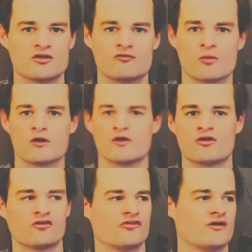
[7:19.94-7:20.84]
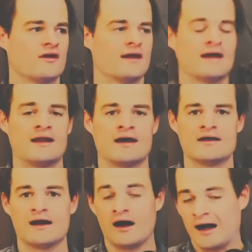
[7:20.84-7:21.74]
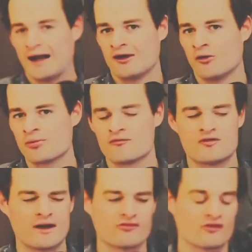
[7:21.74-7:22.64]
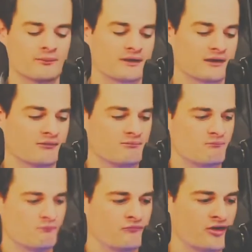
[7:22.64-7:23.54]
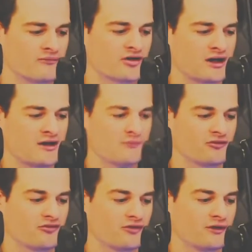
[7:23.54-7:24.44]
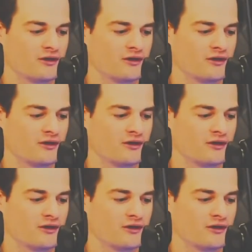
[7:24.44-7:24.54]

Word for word: of words, and I, I hope to find something. And sometimes,